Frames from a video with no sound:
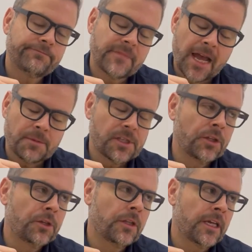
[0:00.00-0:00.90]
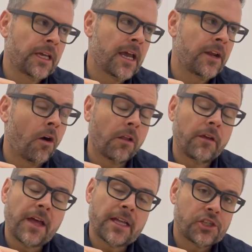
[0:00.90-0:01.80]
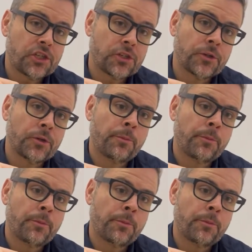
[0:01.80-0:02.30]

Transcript: Absolutely, and all of that's true,